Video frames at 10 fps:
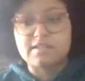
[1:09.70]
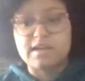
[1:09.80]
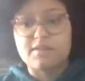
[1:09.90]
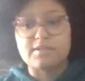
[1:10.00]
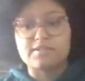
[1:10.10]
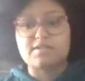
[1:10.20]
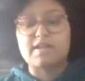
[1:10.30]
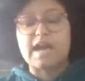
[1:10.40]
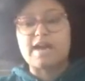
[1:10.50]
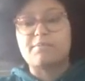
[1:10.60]
that obviously
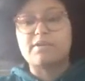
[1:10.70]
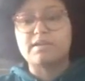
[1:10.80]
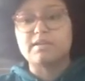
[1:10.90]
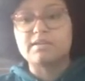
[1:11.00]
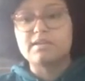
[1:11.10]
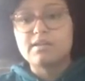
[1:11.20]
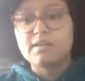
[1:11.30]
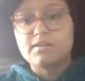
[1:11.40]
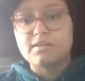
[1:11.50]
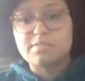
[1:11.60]
happened
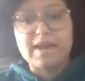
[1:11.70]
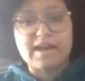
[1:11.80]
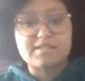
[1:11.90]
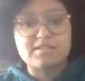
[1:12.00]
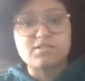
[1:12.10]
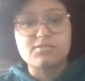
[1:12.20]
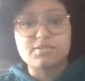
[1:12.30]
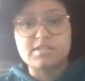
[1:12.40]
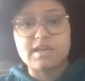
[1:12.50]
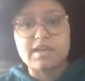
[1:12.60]
this past
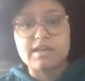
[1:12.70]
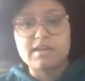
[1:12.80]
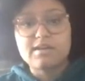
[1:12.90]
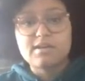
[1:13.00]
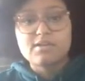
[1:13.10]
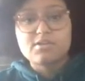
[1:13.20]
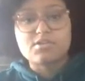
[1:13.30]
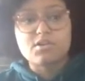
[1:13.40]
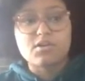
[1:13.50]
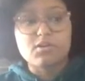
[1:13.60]
Tuesday.
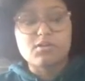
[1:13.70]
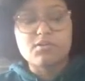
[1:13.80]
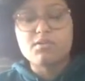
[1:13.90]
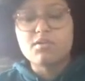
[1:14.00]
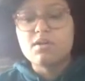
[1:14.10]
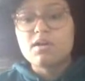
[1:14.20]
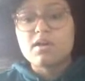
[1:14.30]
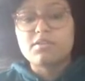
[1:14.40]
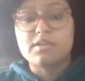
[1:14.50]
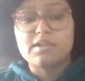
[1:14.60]
So
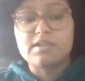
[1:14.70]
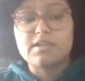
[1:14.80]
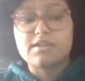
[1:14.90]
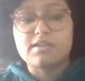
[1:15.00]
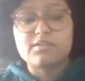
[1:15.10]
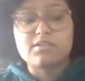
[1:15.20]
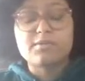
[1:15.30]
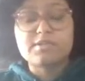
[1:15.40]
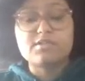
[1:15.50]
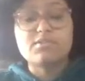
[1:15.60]
there
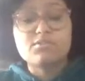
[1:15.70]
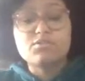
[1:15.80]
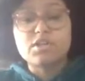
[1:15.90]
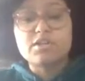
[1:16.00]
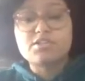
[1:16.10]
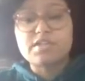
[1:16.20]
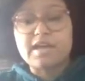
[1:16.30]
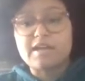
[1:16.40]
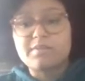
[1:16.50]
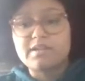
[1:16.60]
was a new judge that
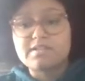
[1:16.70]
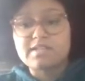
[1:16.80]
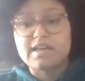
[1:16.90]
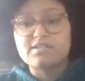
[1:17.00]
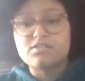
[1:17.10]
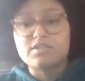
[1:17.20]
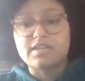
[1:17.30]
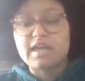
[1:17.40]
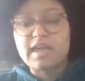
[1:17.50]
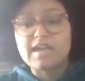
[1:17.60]
had been assigned to the
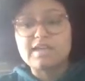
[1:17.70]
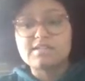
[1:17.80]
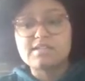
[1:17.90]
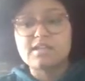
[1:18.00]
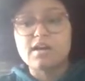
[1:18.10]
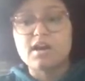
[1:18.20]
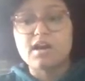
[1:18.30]
case